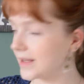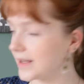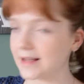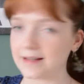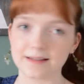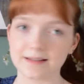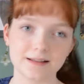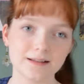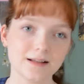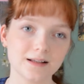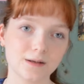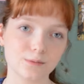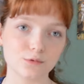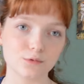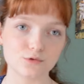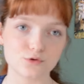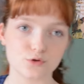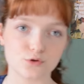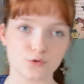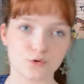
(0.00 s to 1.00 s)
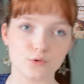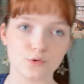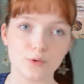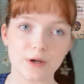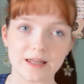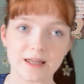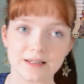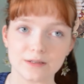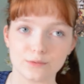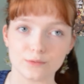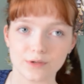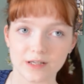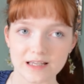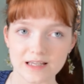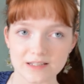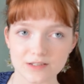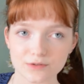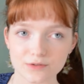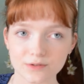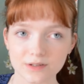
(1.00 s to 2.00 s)
And then I will show you a new
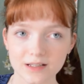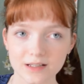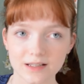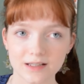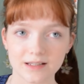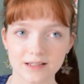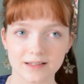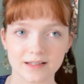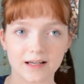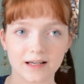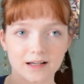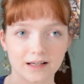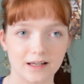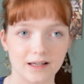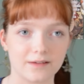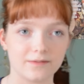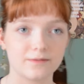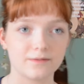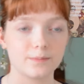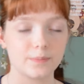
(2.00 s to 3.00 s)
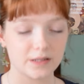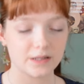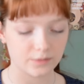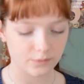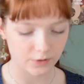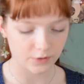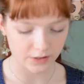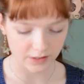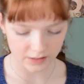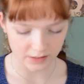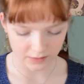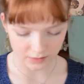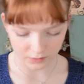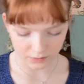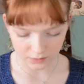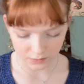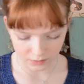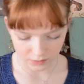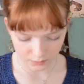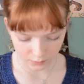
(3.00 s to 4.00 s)
cast on that I have been working
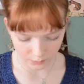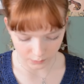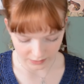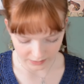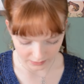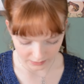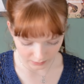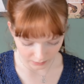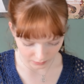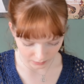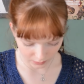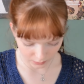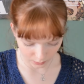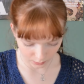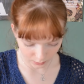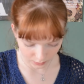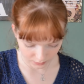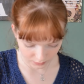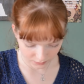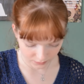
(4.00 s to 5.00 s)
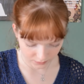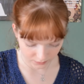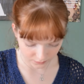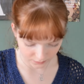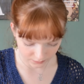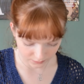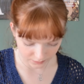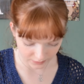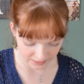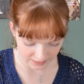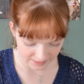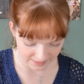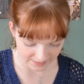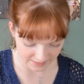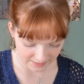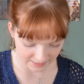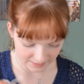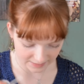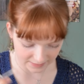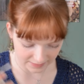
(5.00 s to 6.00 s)
on quite a lot
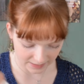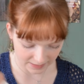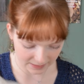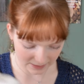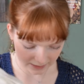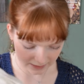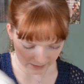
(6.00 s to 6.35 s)
recently.